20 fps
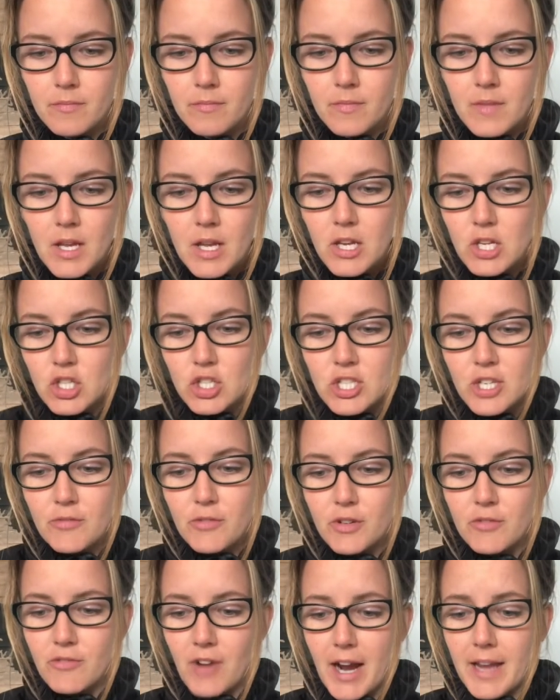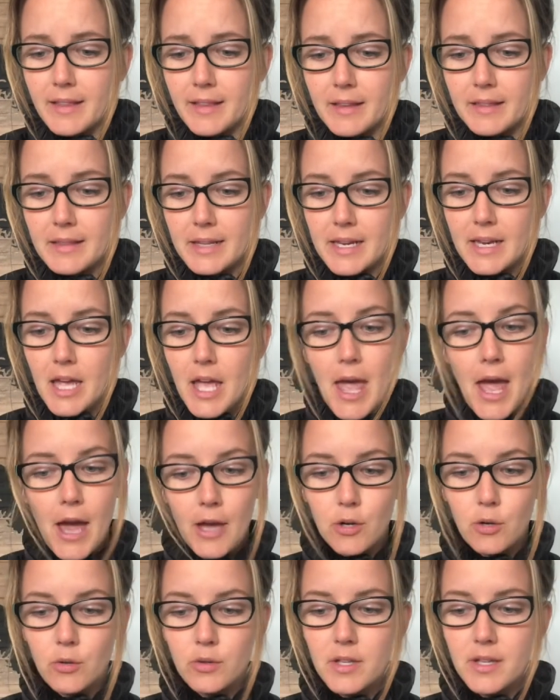He shivered violently, and
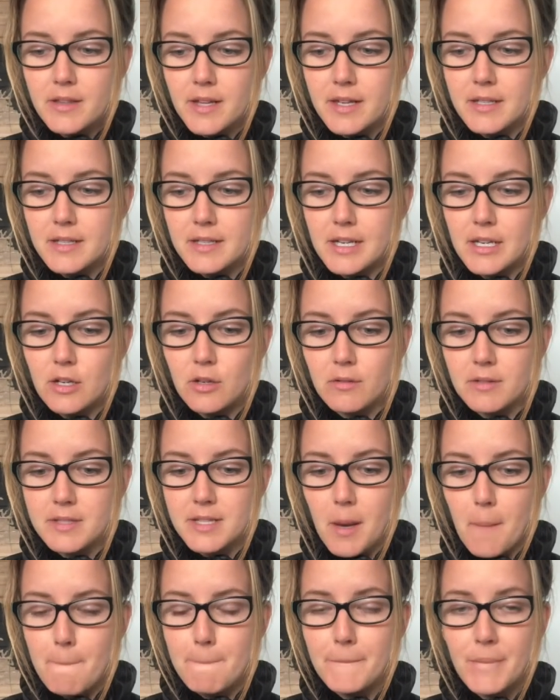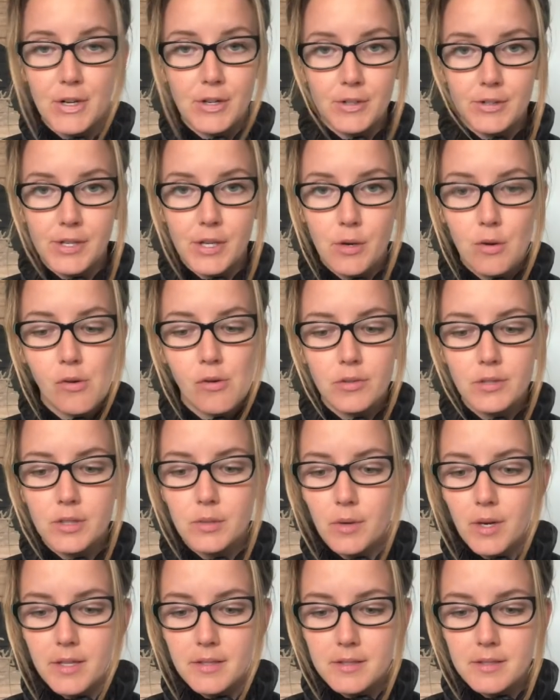only then did he notice how bitterly cold it
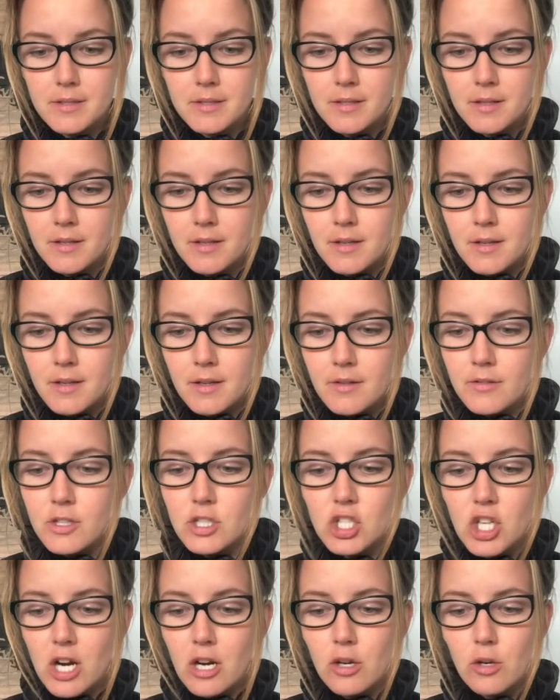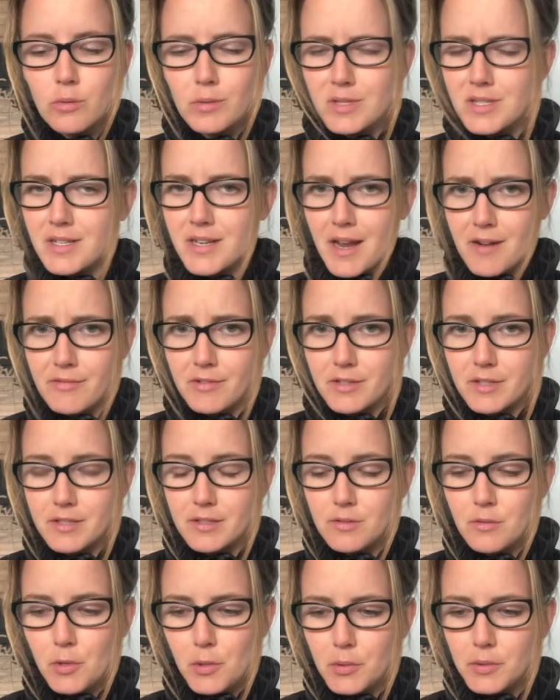was. The jungle was never this
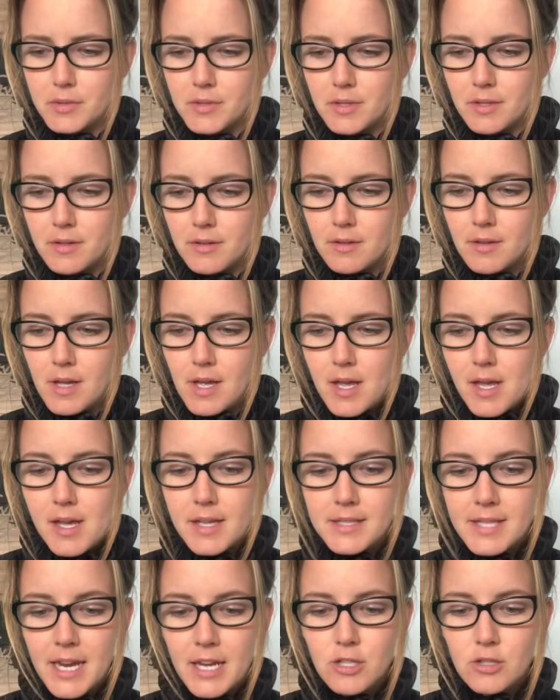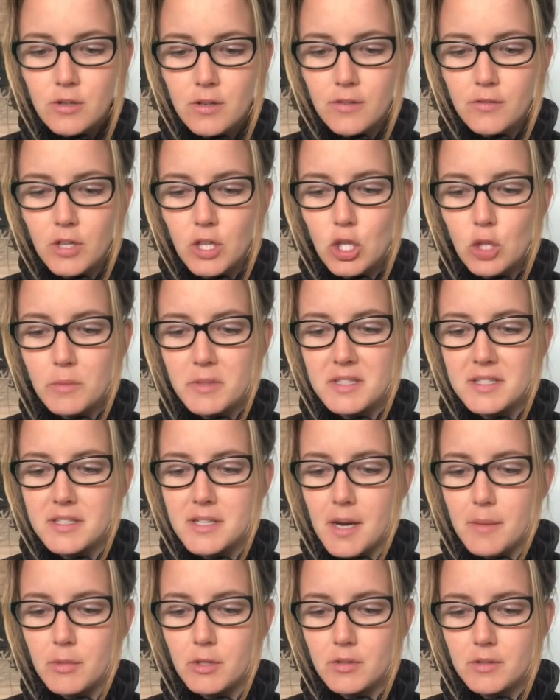cold. His hatred of the humans
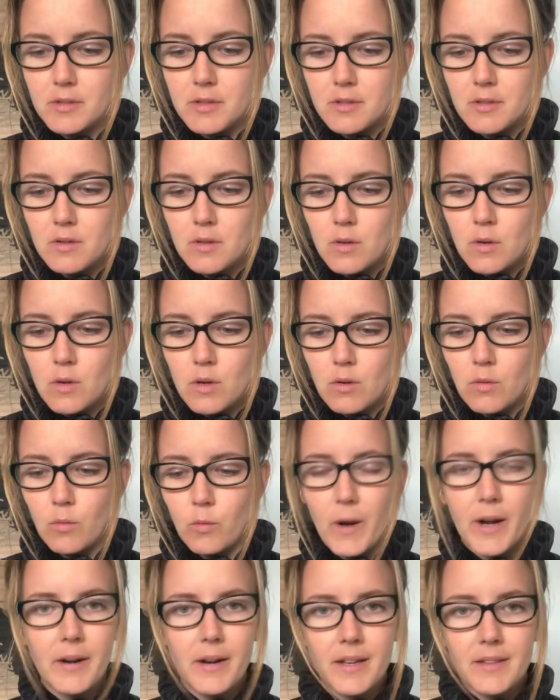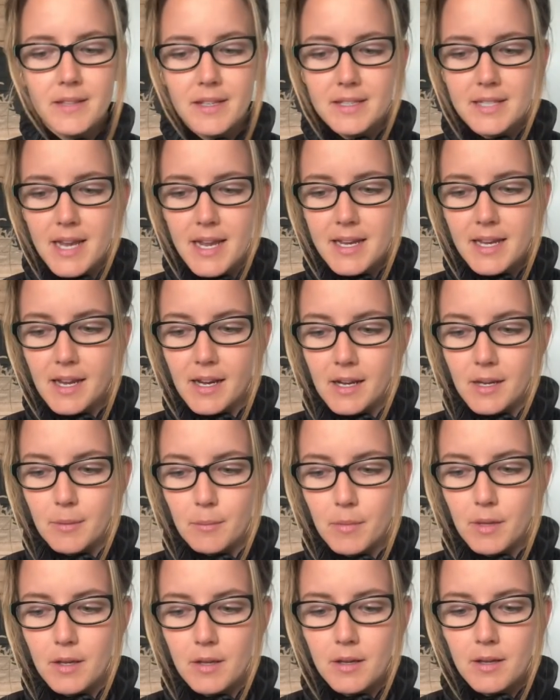doubled. Where had they taken him?
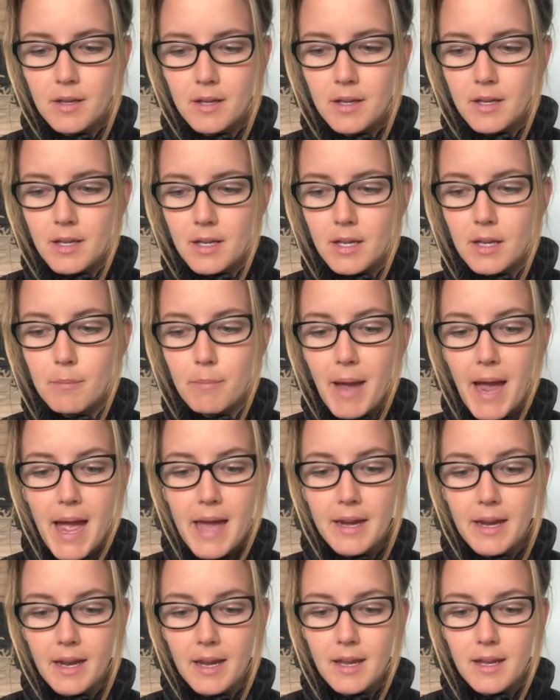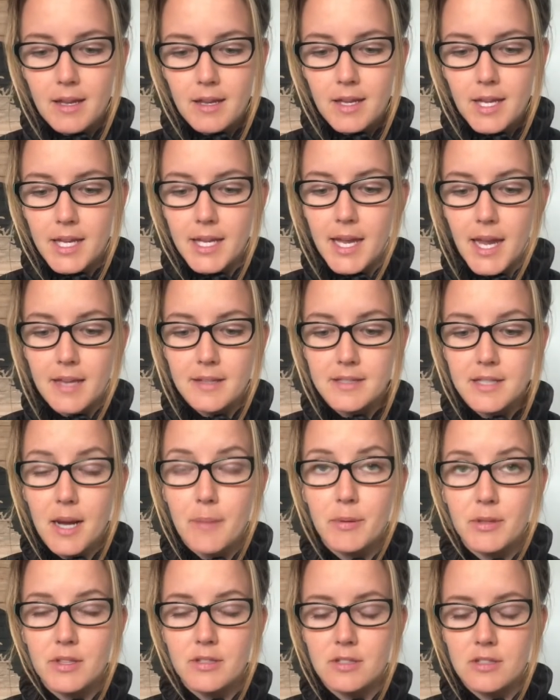In panic, he gazed up
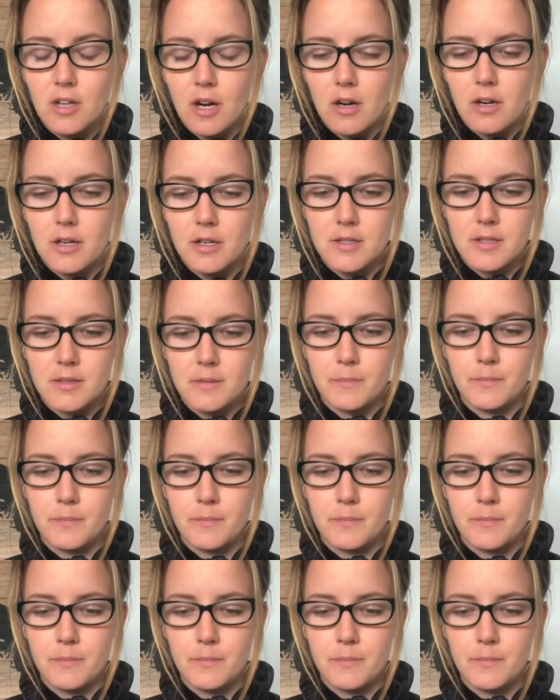at the stars.